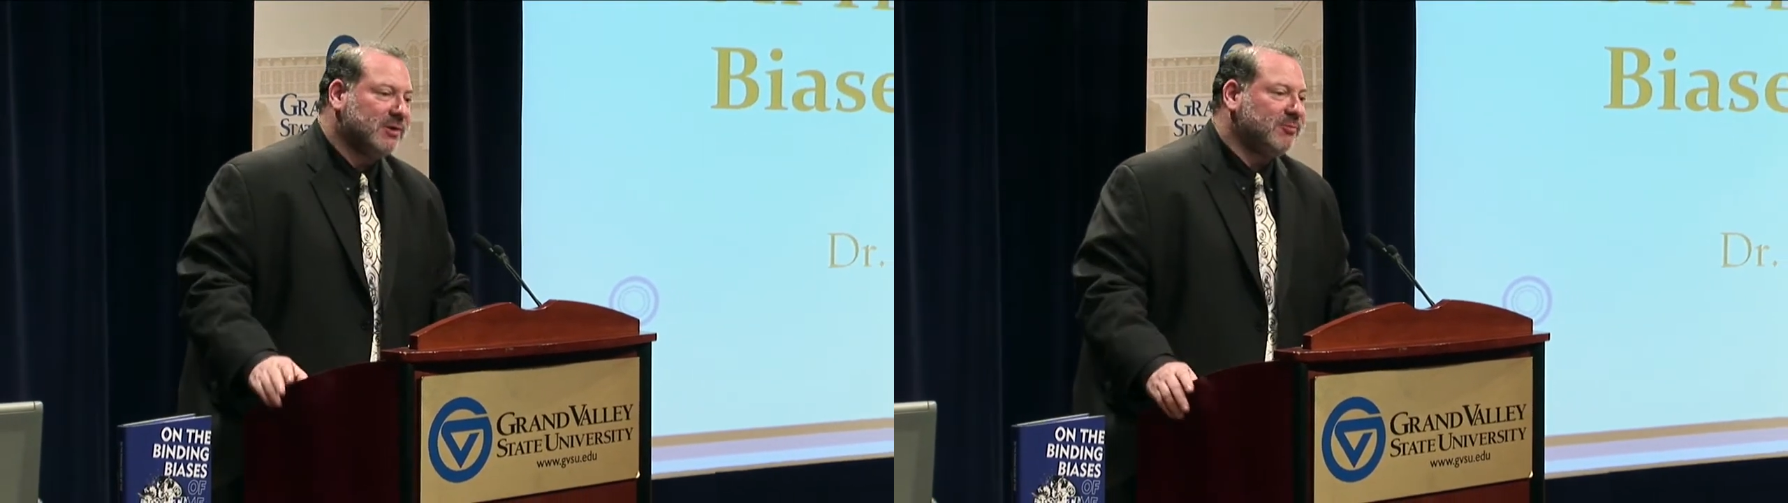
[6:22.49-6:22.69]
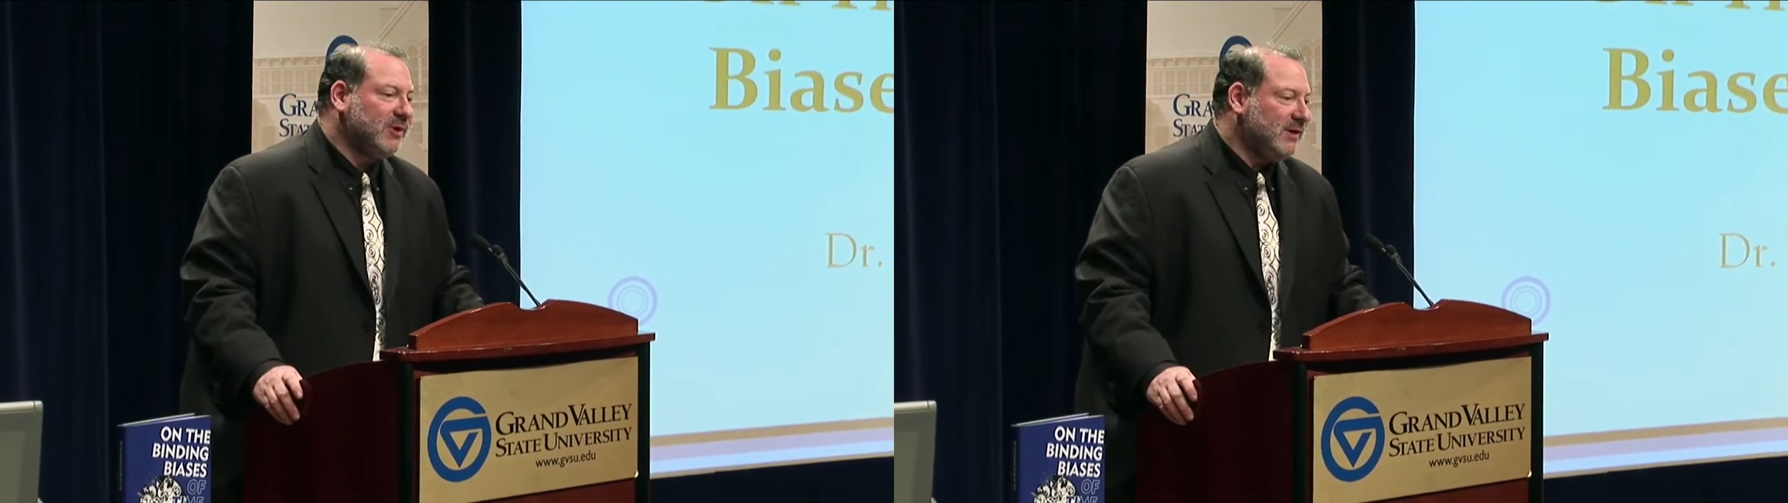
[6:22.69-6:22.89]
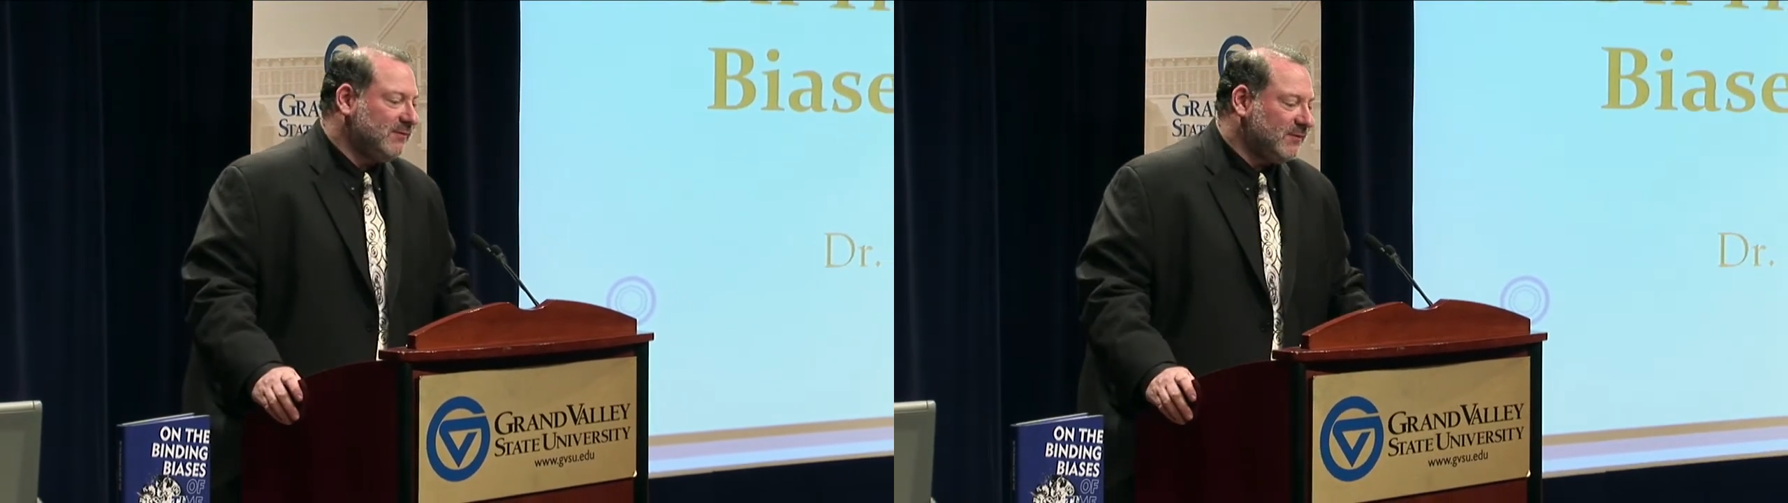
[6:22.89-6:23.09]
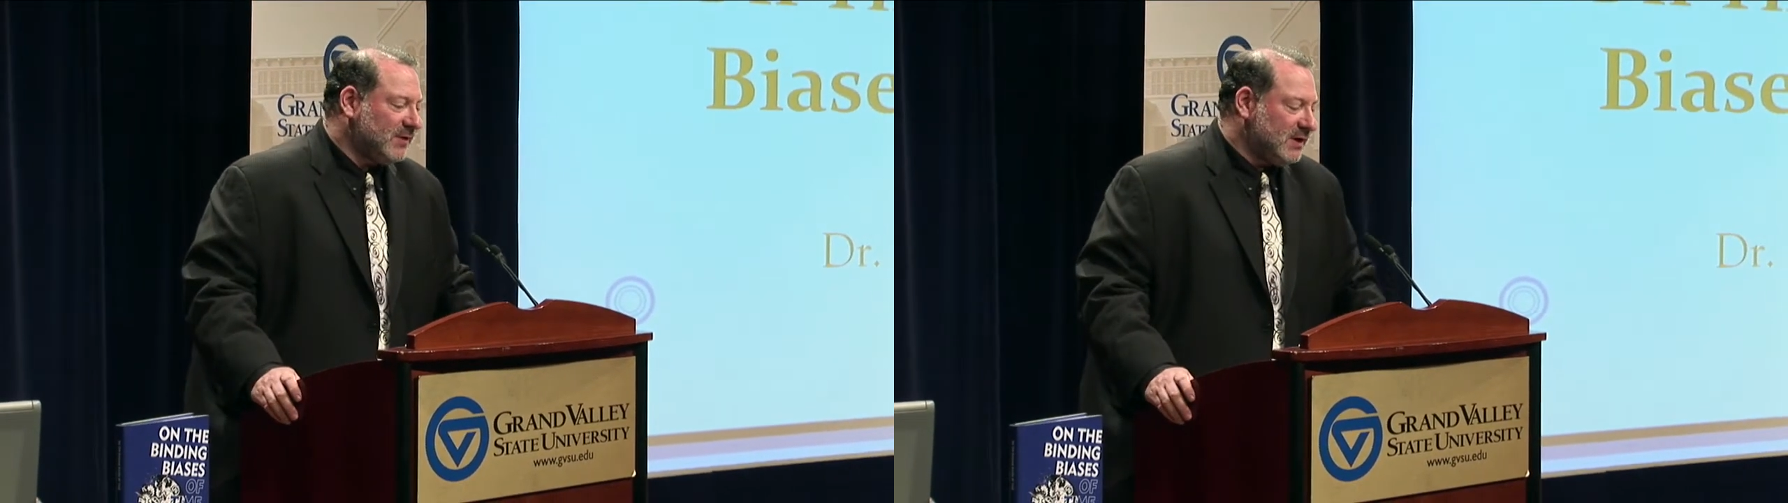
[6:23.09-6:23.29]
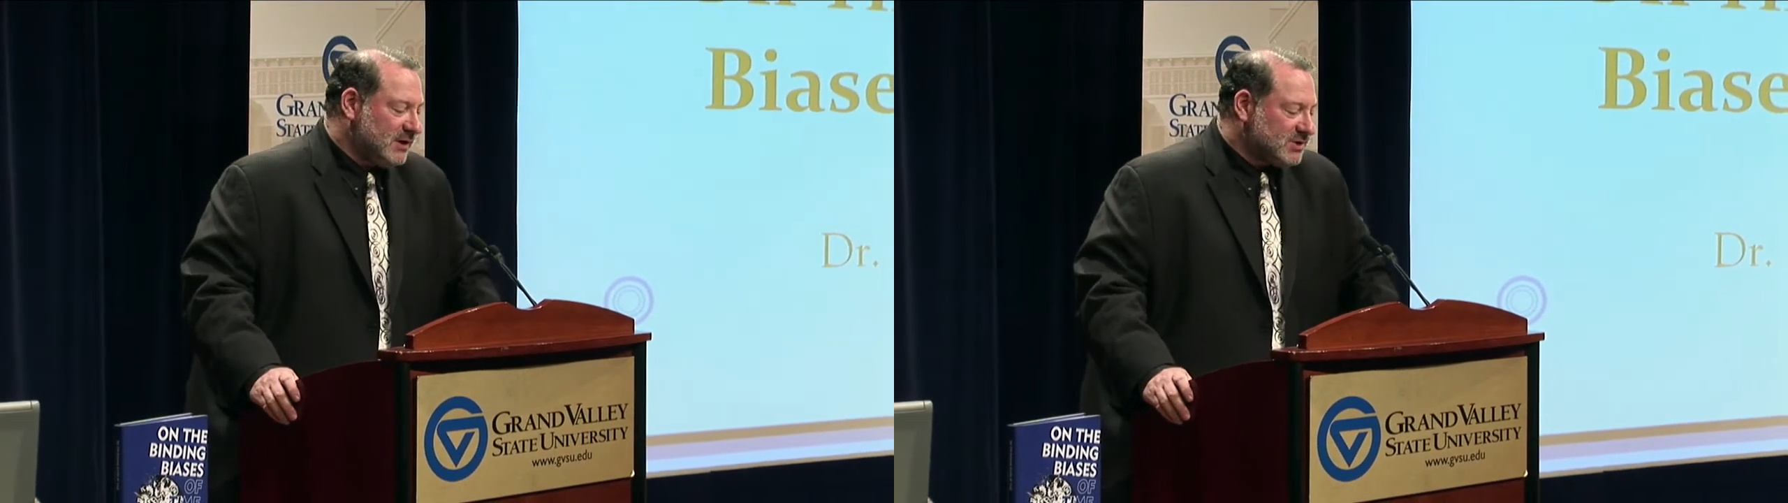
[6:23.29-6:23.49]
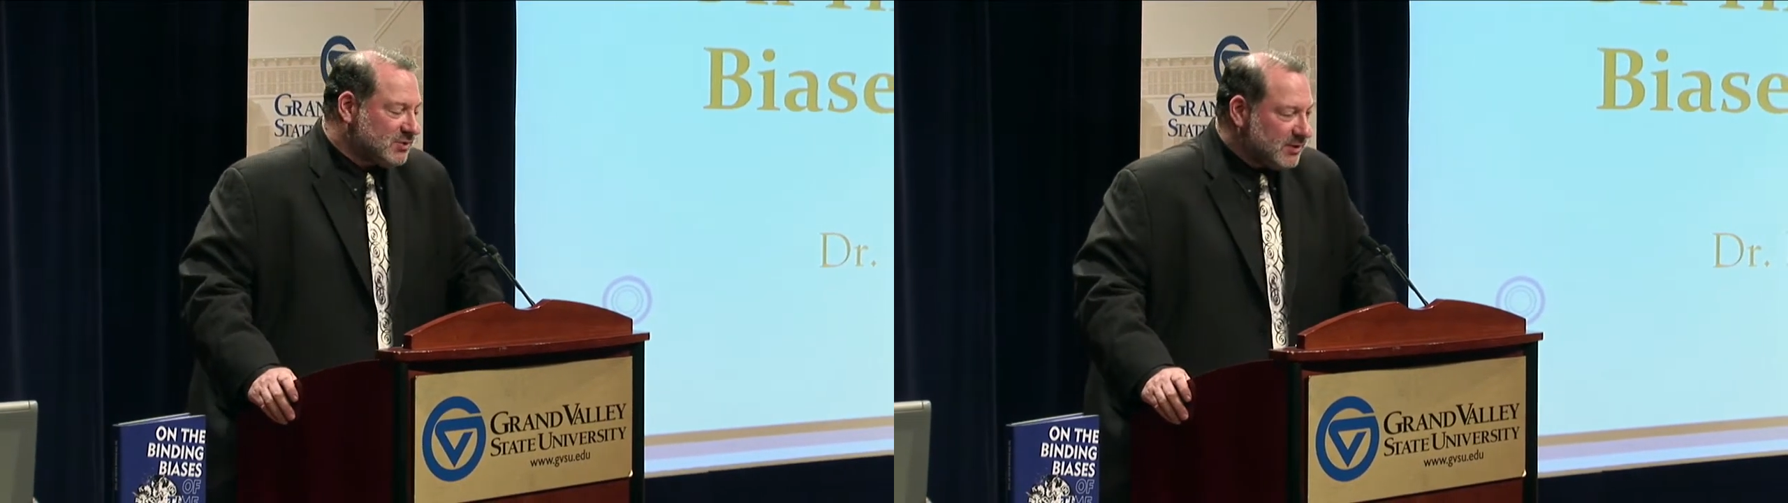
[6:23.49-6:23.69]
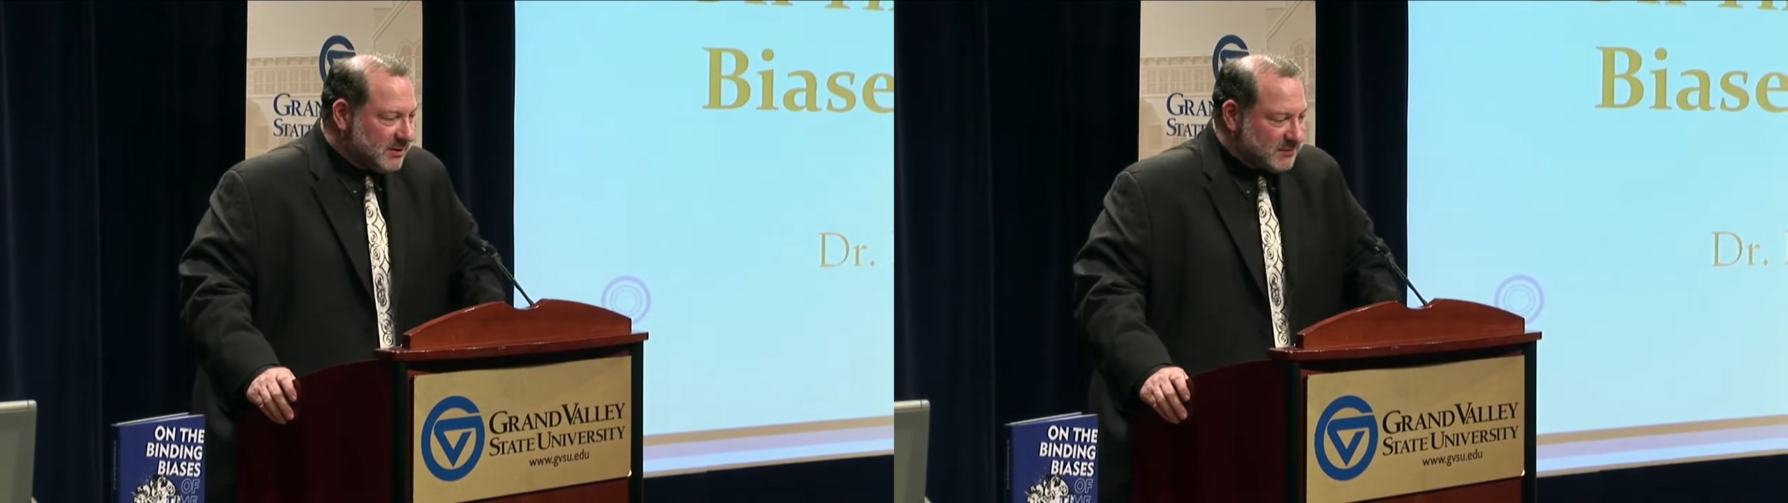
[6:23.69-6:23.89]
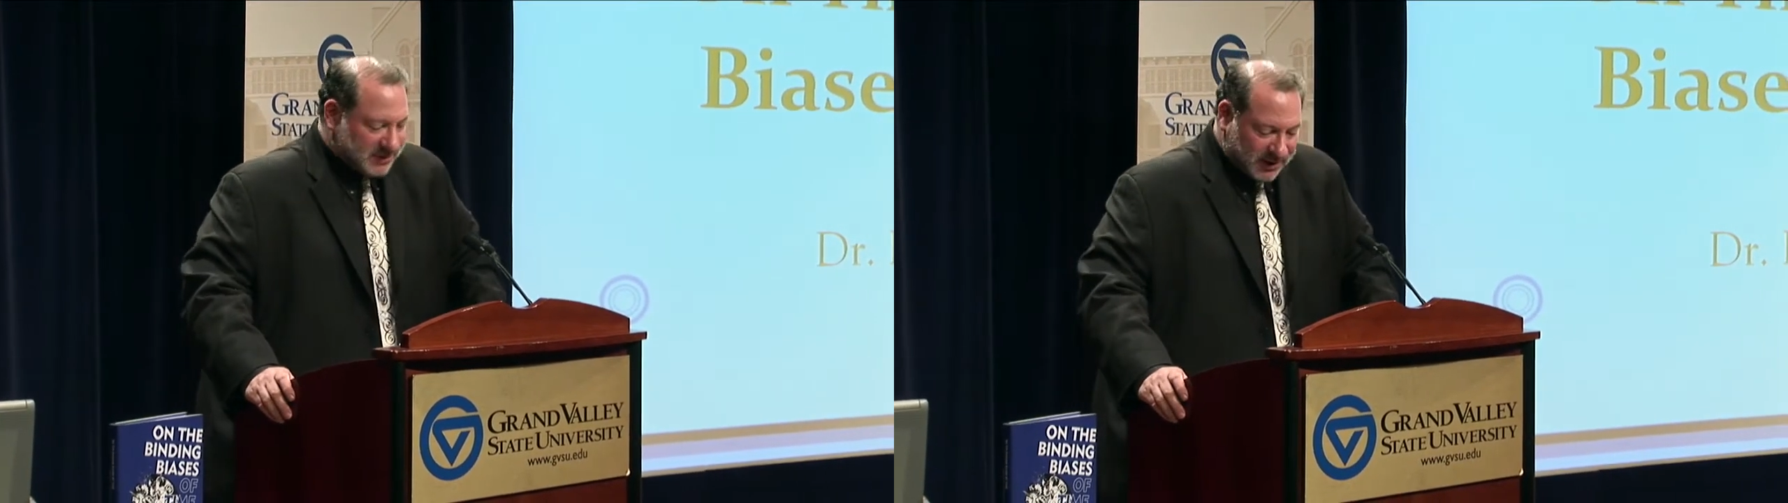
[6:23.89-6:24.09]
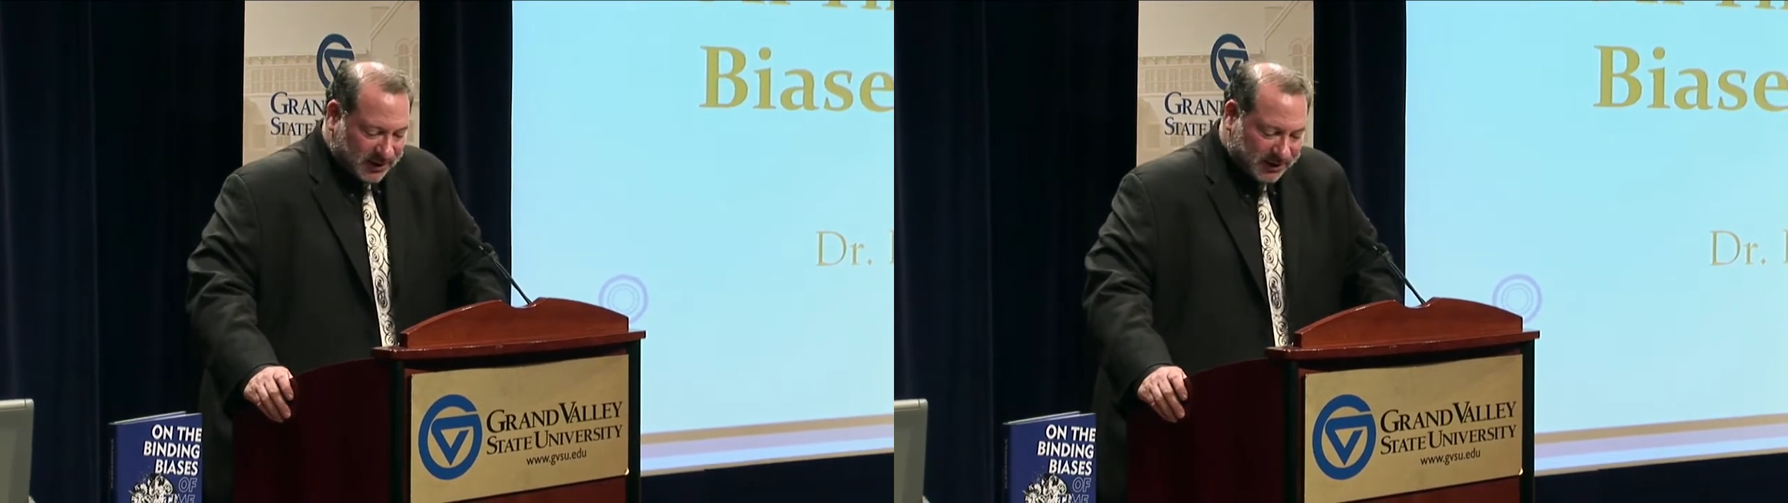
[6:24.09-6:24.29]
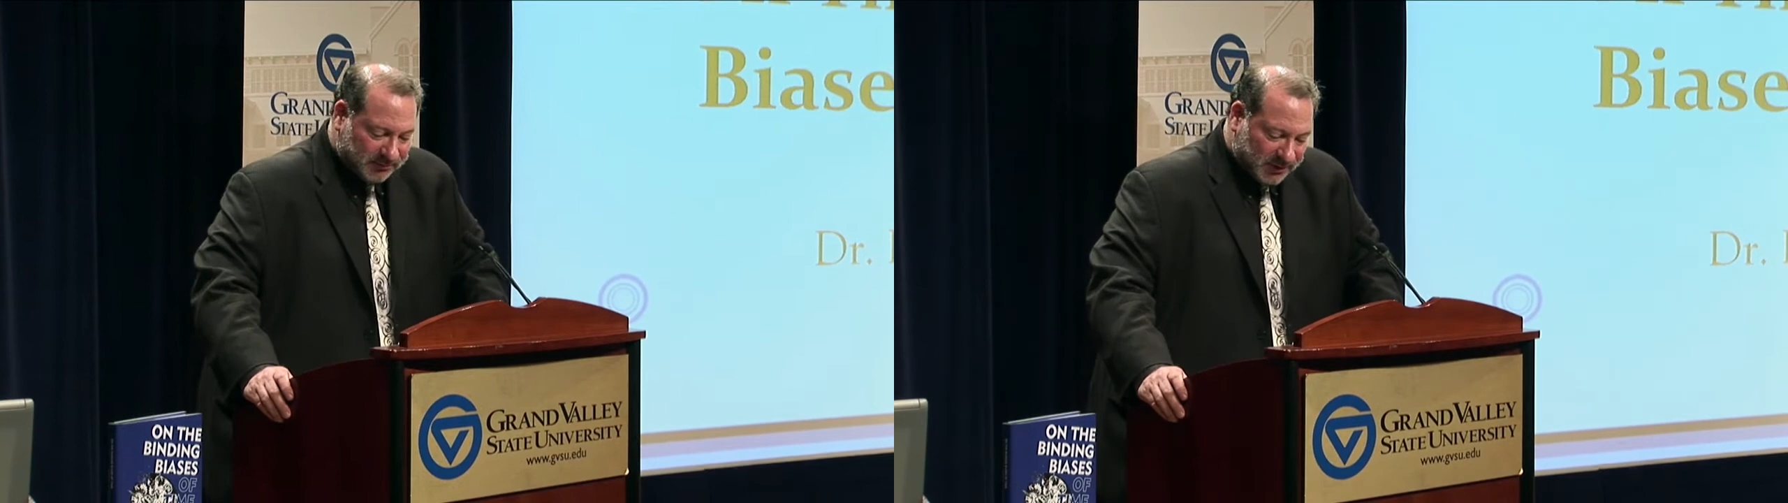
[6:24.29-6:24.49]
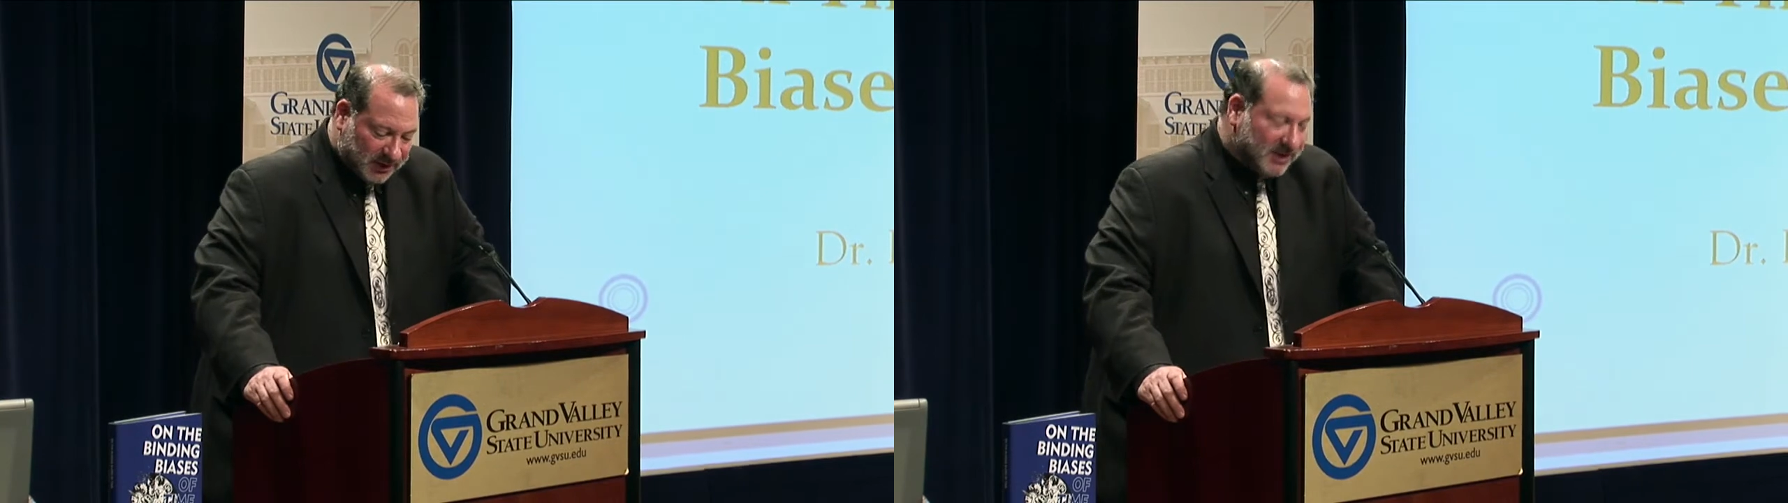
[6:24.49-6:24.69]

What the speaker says: A Brief History of Time